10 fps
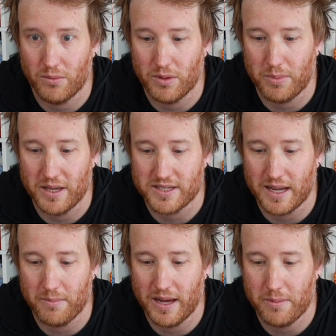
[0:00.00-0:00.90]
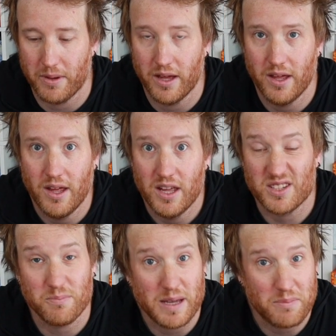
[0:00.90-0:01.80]
with a bit of sandpaper.
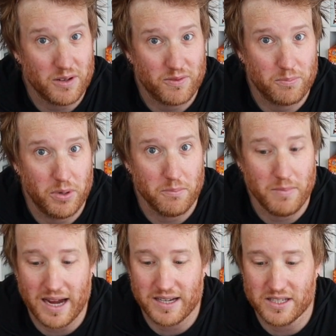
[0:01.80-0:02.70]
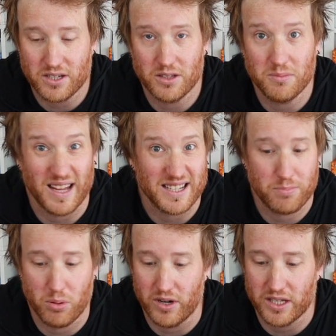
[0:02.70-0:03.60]
Some people have put magnets on them. That's
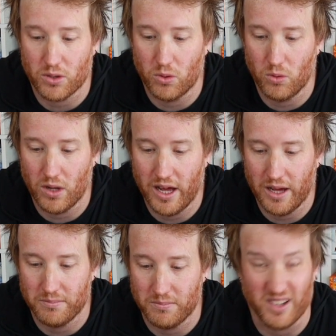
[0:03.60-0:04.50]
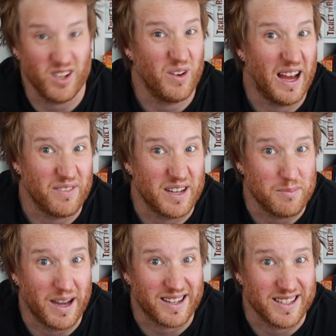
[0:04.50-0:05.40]
pretty cool. I don't have any
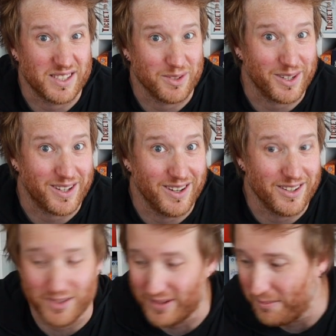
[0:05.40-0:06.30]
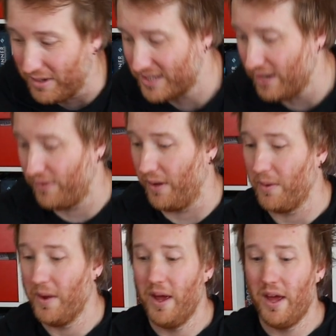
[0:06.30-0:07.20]
magnets, so I can't do that myself
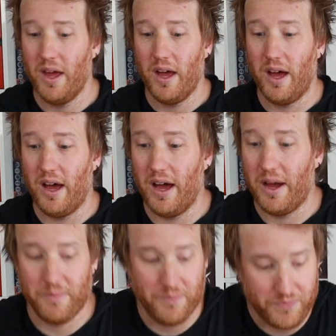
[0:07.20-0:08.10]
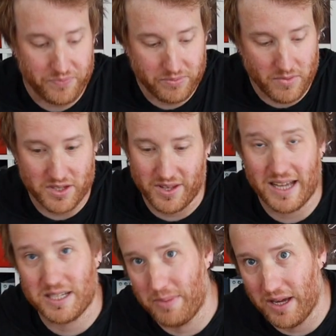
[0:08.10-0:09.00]
though. So
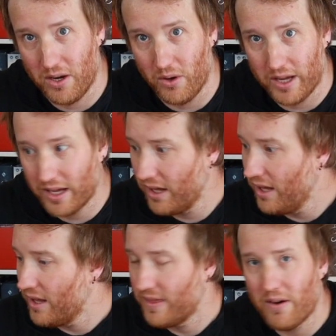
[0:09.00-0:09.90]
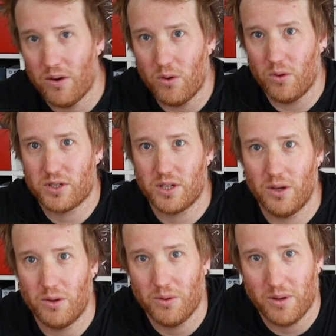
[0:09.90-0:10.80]
that's a bit annoying. There are
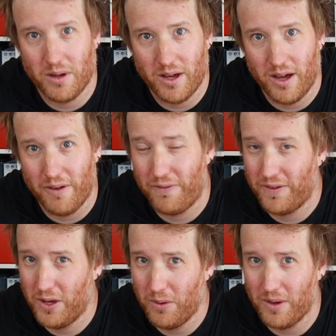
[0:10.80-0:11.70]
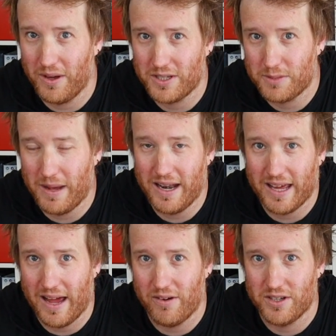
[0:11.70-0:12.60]
also a few spelling
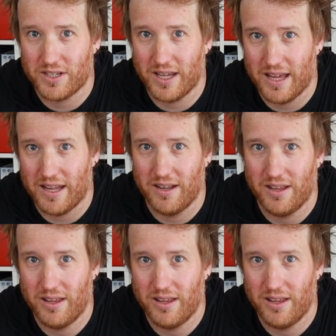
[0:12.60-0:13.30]
errors in